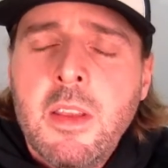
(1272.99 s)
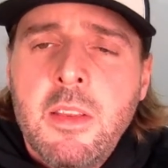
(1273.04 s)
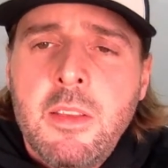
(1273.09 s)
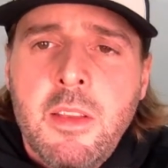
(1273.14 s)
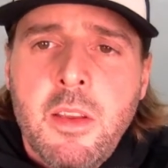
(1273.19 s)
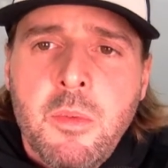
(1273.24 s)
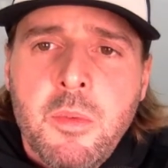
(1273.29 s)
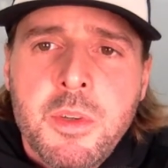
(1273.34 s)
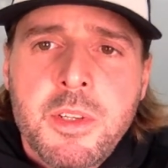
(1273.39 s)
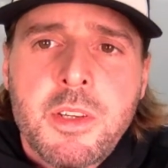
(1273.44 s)

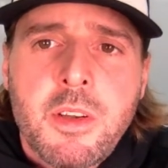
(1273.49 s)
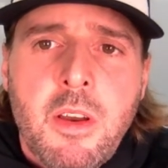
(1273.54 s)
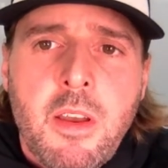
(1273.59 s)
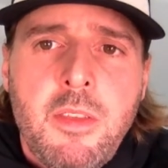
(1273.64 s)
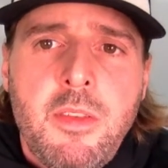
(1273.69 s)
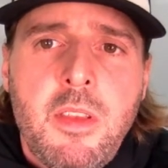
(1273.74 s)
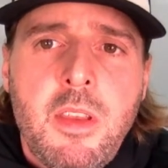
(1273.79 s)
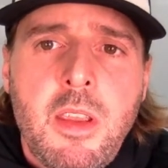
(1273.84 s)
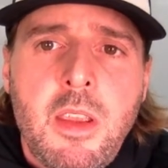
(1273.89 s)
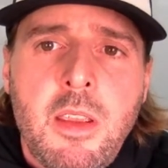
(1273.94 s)
that was
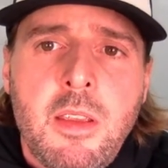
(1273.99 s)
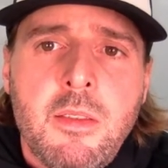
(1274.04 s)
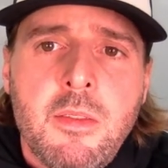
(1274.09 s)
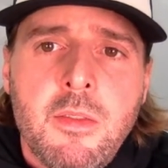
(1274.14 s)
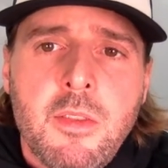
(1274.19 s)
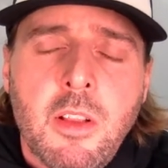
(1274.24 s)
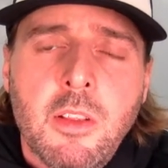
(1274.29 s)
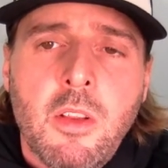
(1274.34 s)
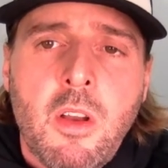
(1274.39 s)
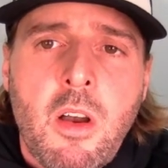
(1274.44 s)
on the
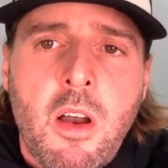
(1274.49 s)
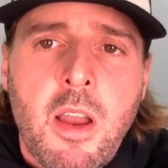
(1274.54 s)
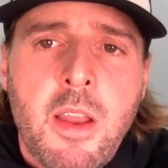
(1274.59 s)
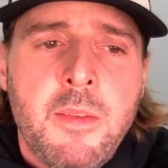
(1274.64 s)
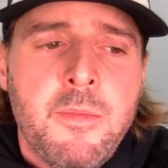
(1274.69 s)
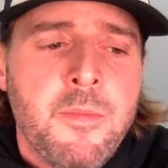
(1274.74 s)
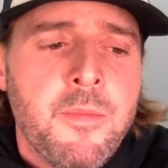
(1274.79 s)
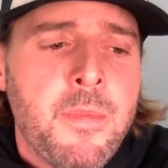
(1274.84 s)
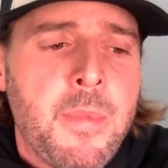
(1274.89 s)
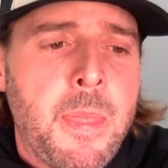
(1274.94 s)

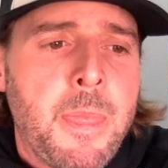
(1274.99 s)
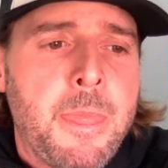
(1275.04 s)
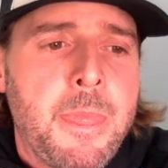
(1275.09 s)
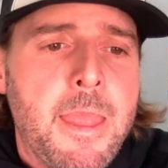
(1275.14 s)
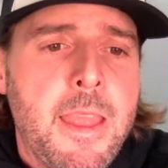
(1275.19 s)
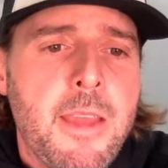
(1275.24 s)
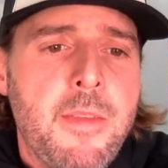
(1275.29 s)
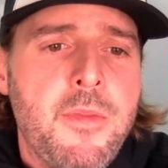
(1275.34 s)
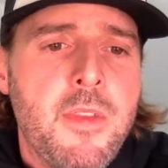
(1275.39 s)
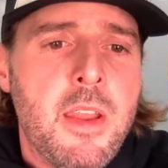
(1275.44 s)
lawn,
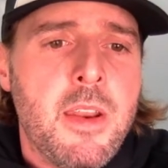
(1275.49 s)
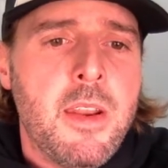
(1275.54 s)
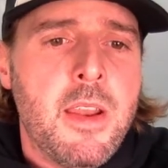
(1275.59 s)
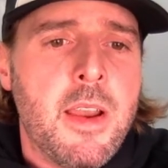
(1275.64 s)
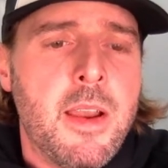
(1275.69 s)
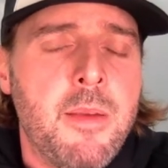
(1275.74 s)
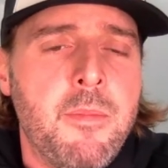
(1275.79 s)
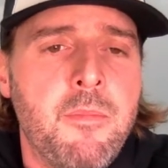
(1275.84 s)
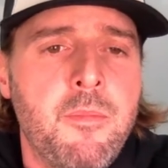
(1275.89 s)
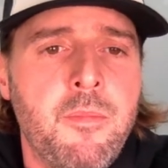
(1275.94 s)
and
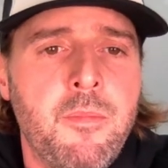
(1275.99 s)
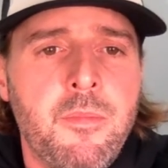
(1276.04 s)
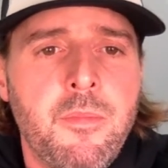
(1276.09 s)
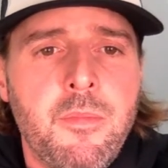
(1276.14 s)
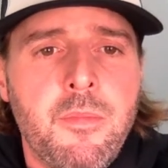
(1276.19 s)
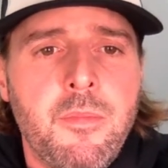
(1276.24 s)
then